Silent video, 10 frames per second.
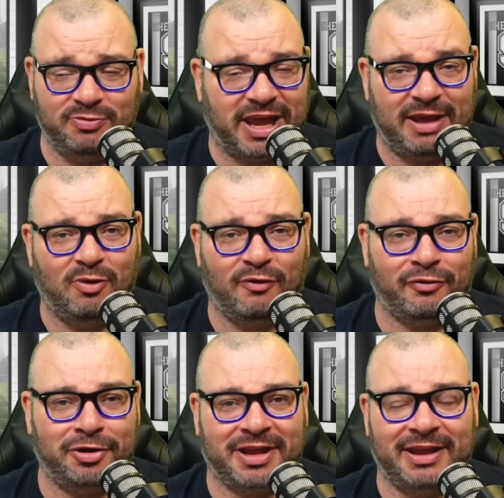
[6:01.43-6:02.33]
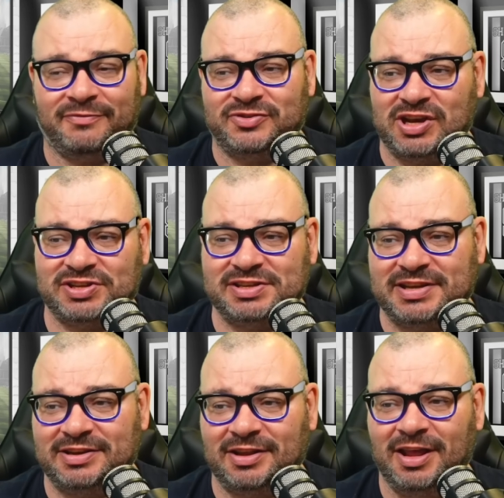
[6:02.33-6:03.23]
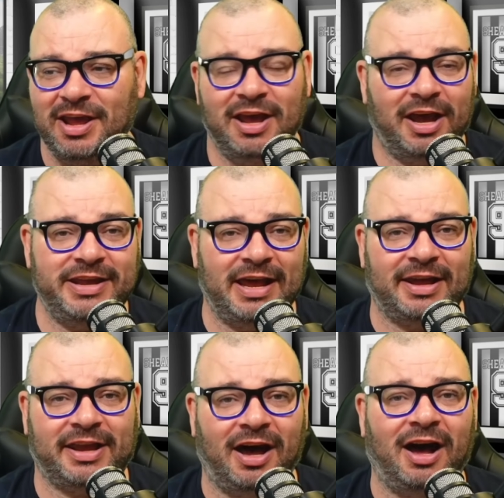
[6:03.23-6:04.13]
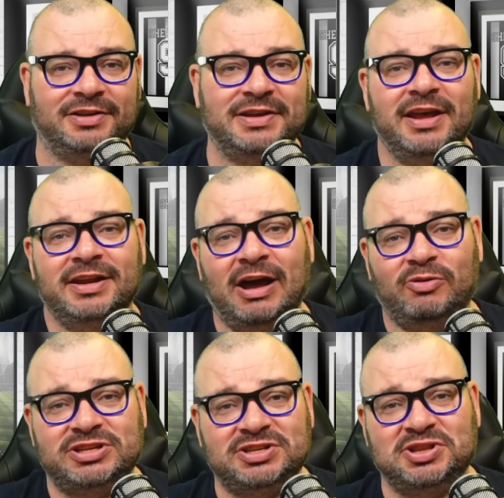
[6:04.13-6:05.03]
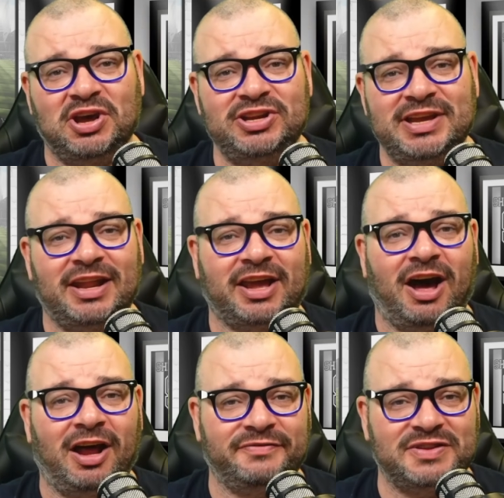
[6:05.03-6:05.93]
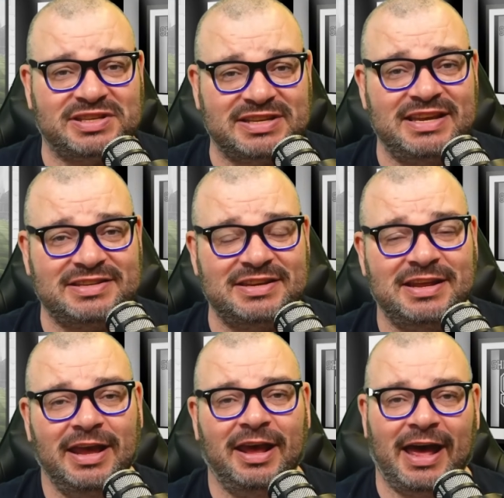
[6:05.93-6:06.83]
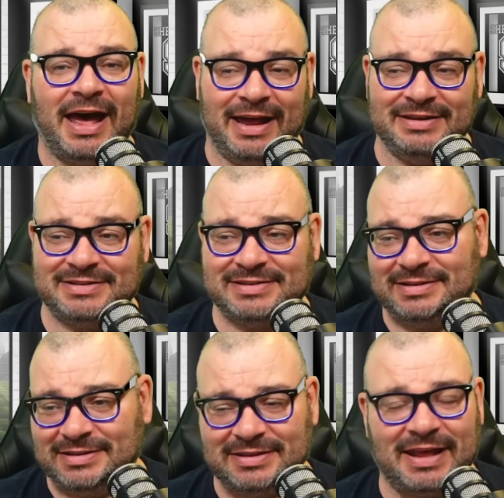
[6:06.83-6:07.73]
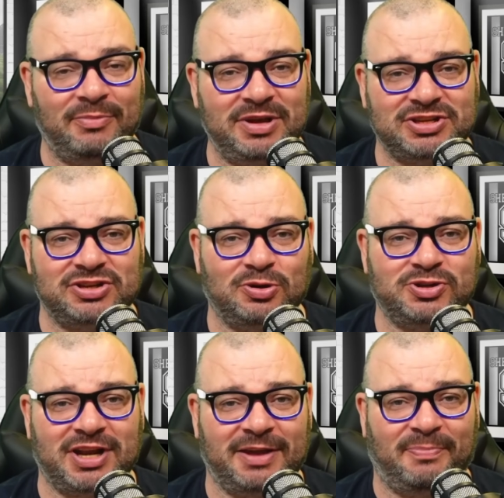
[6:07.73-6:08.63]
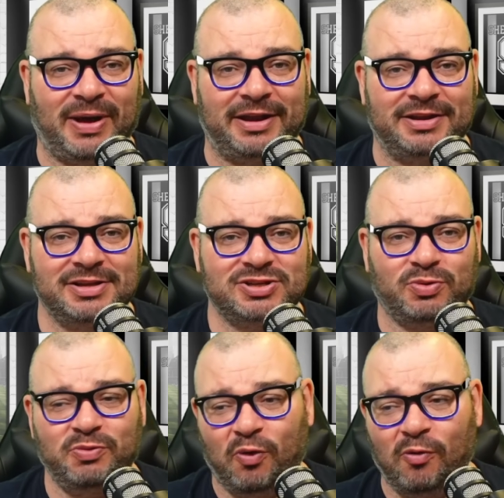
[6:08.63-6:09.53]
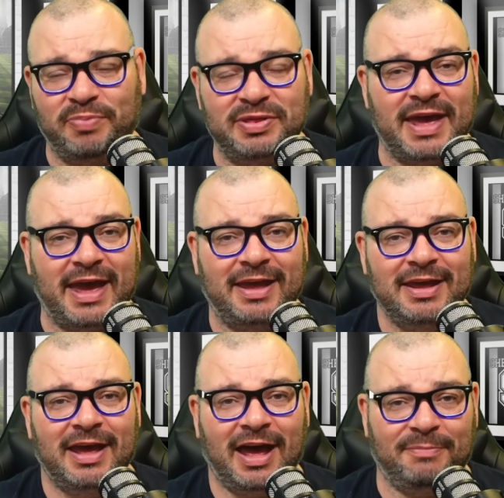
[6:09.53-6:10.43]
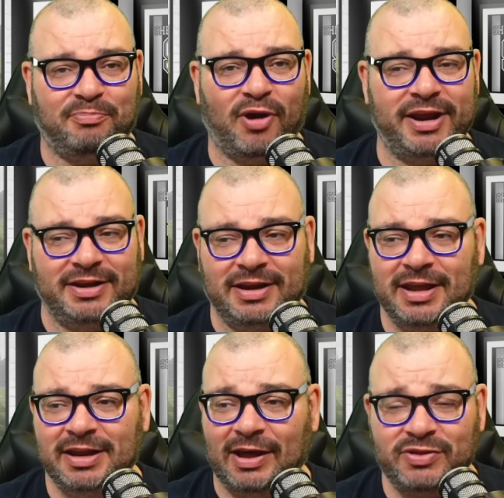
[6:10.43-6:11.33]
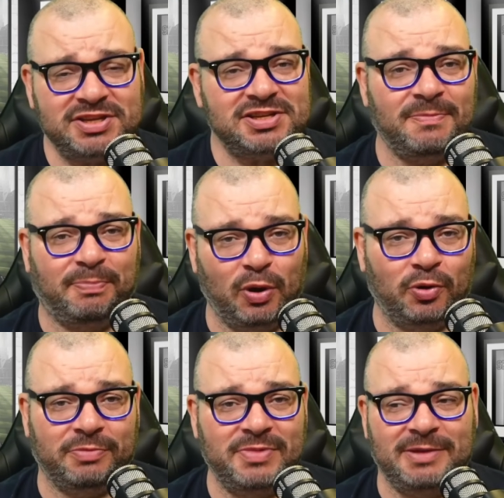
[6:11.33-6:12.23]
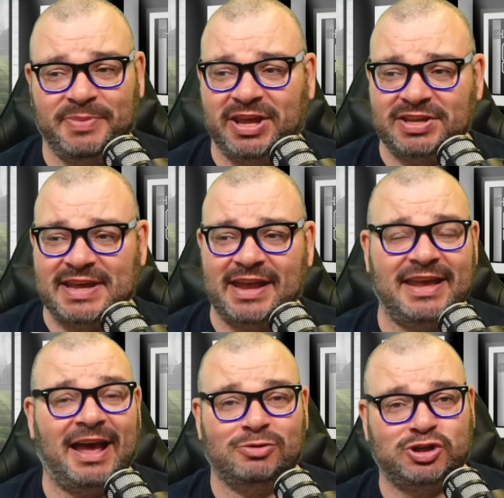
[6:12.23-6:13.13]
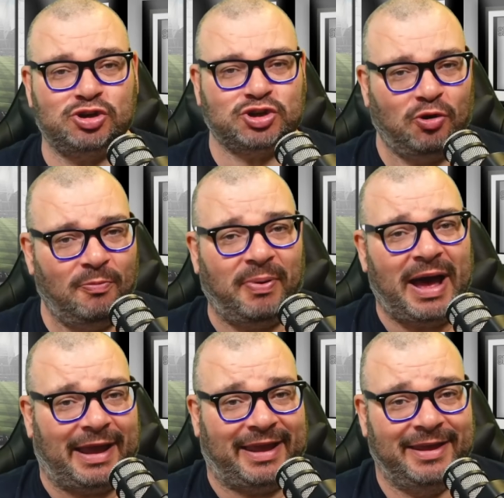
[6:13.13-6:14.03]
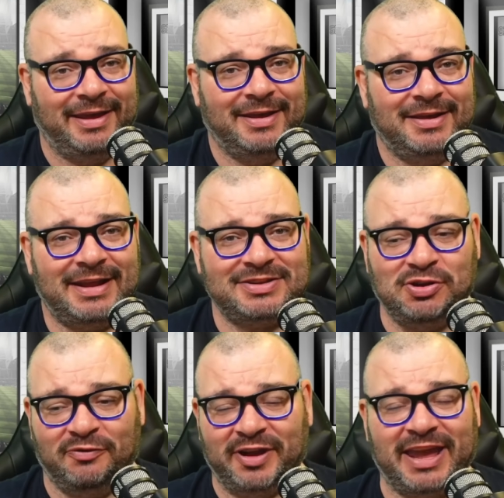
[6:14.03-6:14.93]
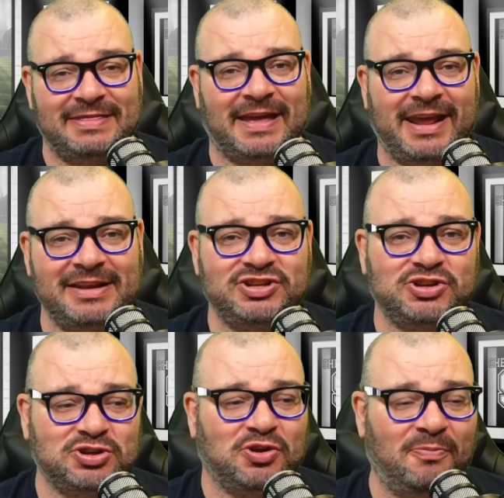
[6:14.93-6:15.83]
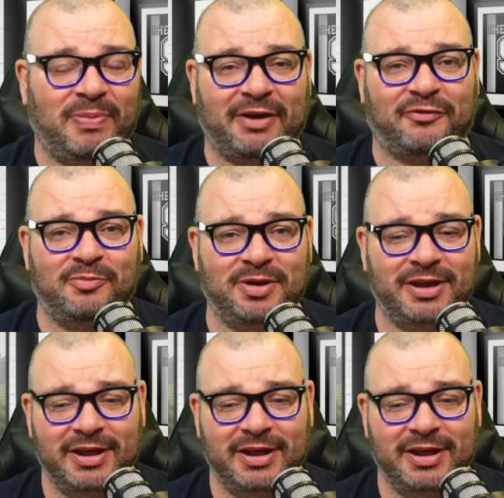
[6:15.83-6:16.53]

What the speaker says: came over and gave Jason Tindall a yellow card. Now, it's his third yellow card of the season, and that means a touchline ban. So he won't be there at Brighton. Now, this is a blow to me because Eddie Howe's just come back. Let's not forget that. Eddie's just come back from a